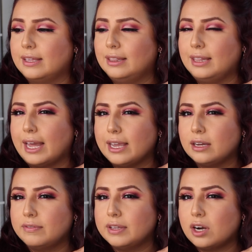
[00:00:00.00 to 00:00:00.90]
the light
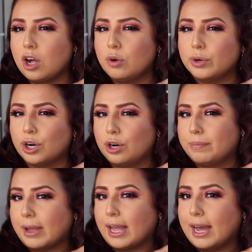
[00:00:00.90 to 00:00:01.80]
of it all would hurt
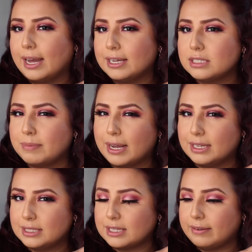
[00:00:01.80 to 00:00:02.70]
my eyes. Me
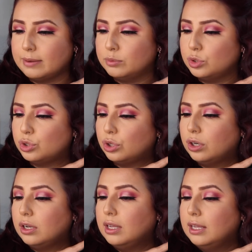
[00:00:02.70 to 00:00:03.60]
cansaba
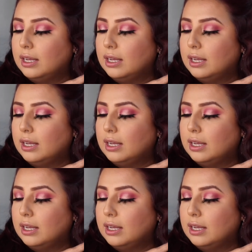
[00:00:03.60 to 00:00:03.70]
mucho.